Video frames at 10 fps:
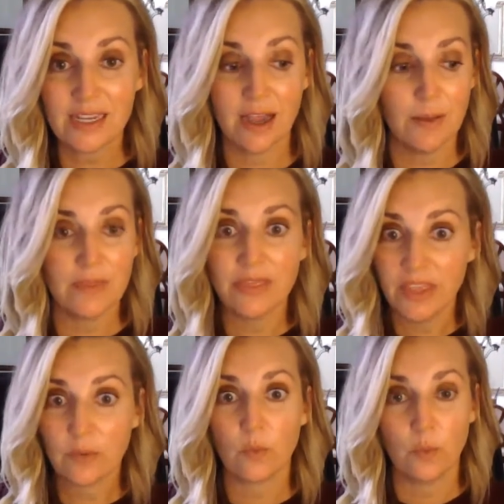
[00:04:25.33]
um,
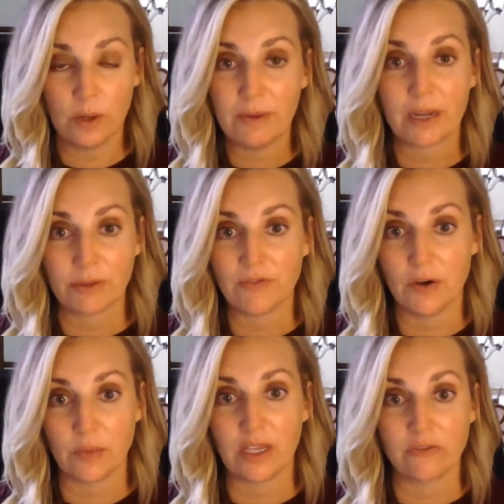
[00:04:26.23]
then we pick up the
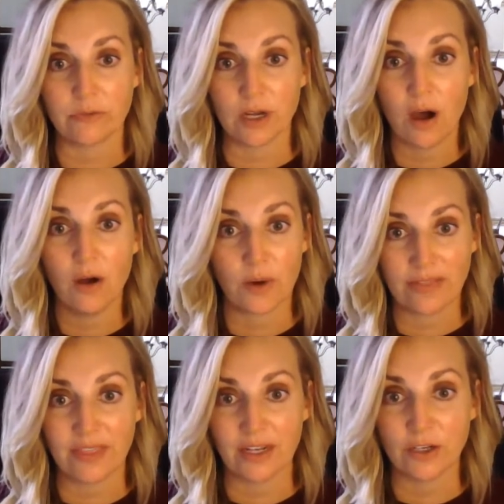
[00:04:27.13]
phone and we give them a call
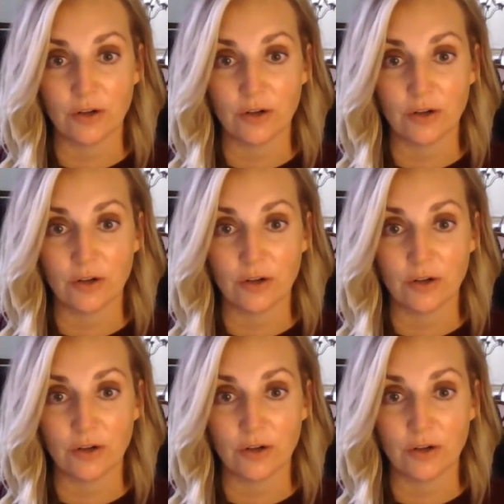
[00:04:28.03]
right then.